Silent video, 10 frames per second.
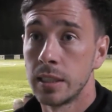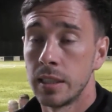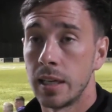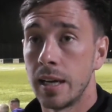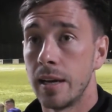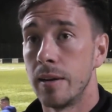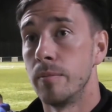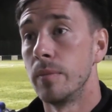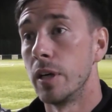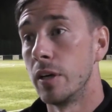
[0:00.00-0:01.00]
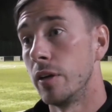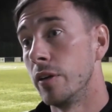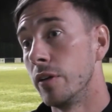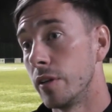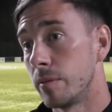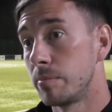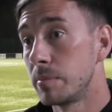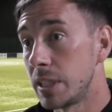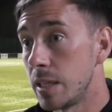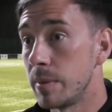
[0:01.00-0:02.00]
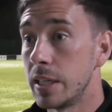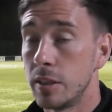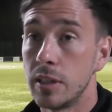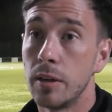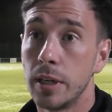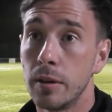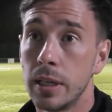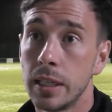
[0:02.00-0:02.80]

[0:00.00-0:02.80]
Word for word: Um, another team in and around our